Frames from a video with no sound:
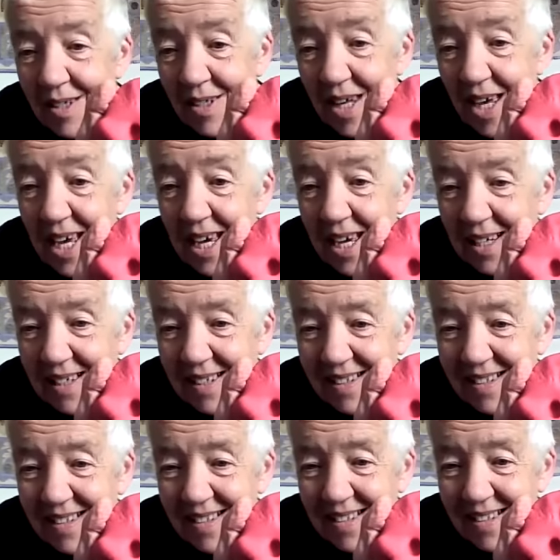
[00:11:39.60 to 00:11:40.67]
There.
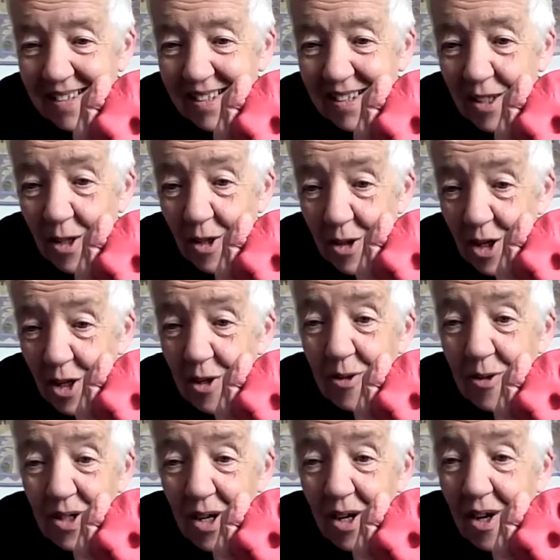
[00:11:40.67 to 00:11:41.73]

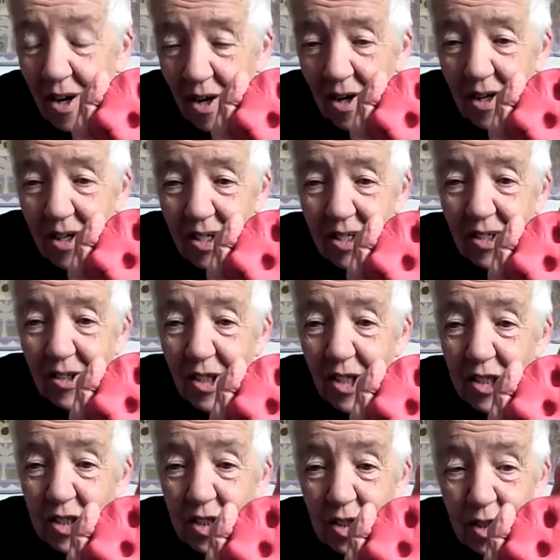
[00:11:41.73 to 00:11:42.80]
Those are
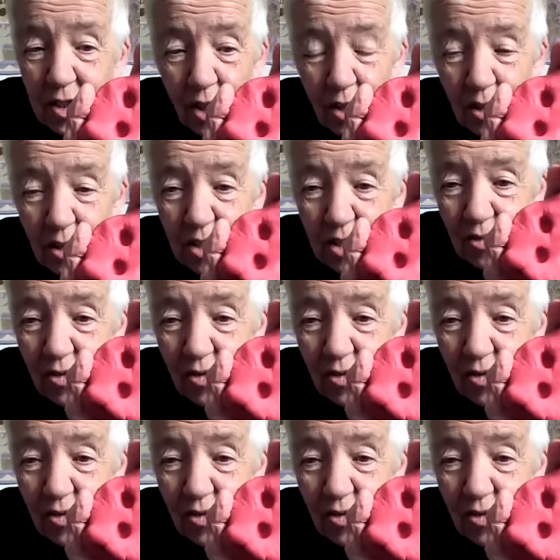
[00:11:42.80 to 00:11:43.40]
the dog's